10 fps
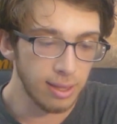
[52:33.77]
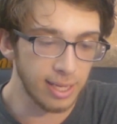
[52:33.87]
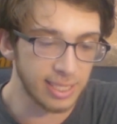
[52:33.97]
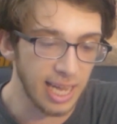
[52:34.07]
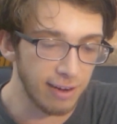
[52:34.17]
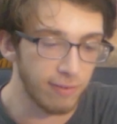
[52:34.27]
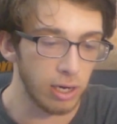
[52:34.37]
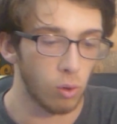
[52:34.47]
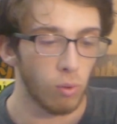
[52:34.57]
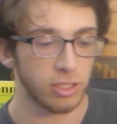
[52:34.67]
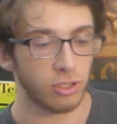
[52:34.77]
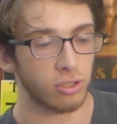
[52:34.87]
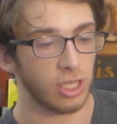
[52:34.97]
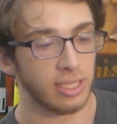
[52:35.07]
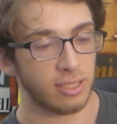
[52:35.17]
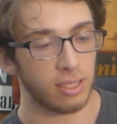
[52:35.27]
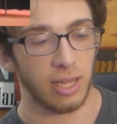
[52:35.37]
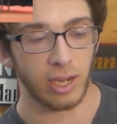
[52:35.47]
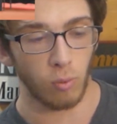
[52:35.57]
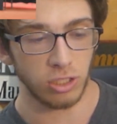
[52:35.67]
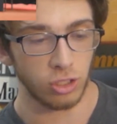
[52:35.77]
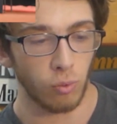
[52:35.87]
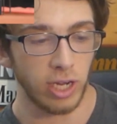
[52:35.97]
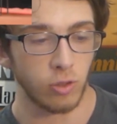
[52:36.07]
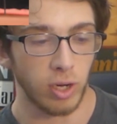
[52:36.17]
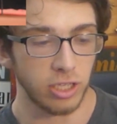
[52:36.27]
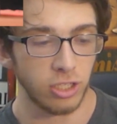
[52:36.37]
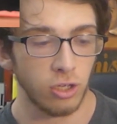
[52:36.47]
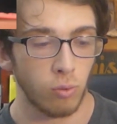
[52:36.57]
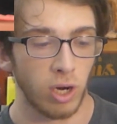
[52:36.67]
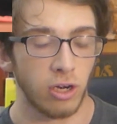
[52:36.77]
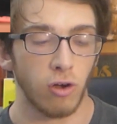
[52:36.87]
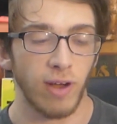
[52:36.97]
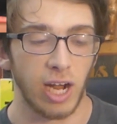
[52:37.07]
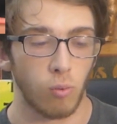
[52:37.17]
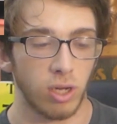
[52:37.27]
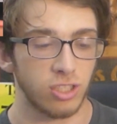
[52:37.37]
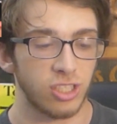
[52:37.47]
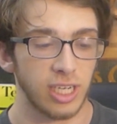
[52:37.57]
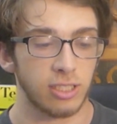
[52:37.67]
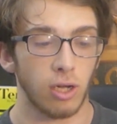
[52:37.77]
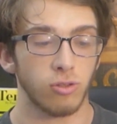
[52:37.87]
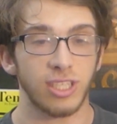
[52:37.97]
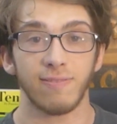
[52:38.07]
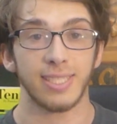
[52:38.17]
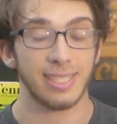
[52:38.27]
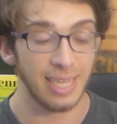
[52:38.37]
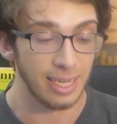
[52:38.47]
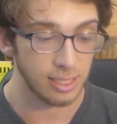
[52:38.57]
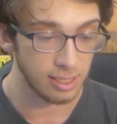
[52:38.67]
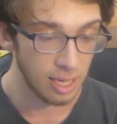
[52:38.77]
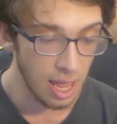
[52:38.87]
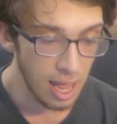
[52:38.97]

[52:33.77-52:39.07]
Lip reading: The exact final was here just like it was in 2022, where Novak won 6-0, 7-6.